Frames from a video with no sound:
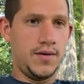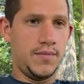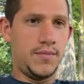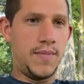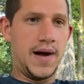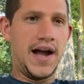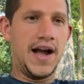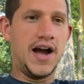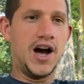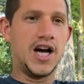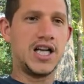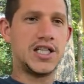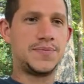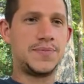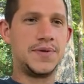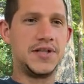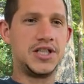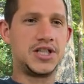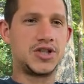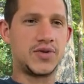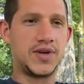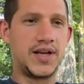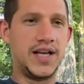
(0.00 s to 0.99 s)
My
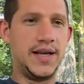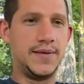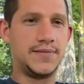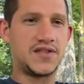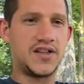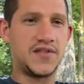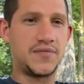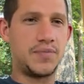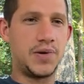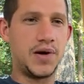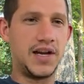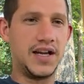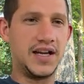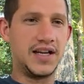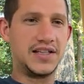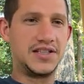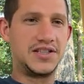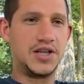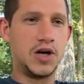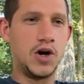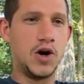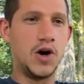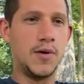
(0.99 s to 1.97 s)
husband dreams of putting a
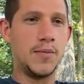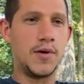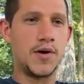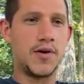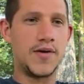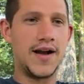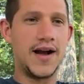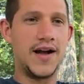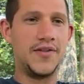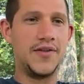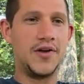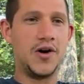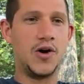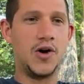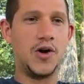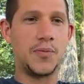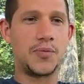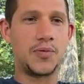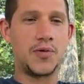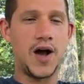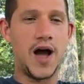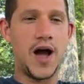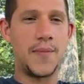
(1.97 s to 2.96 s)
dome around the
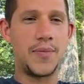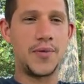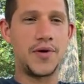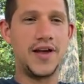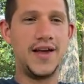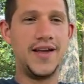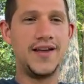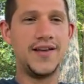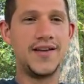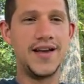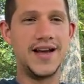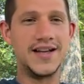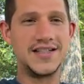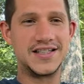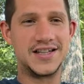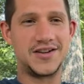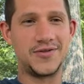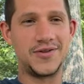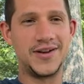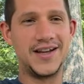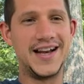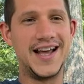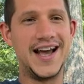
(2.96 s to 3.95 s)
whole property as a
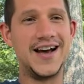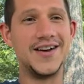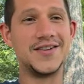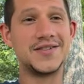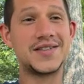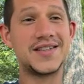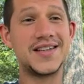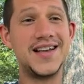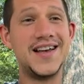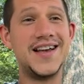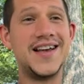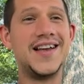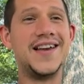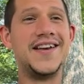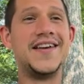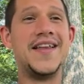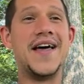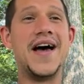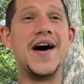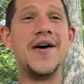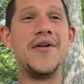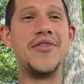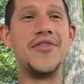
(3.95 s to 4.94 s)
greenhouse.
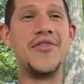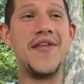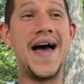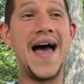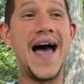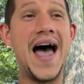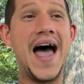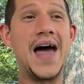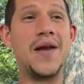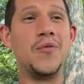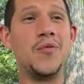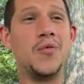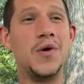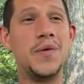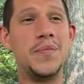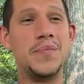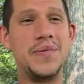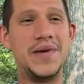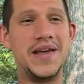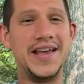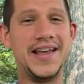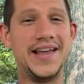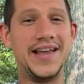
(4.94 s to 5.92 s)
Now that would
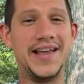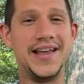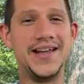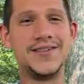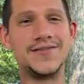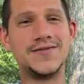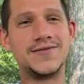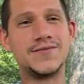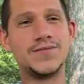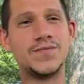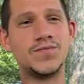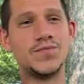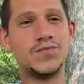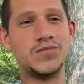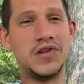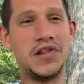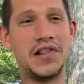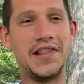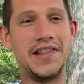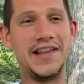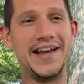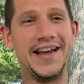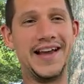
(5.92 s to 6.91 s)
be
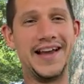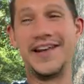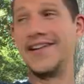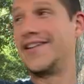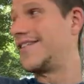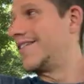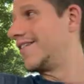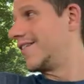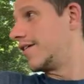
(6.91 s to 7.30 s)
lit.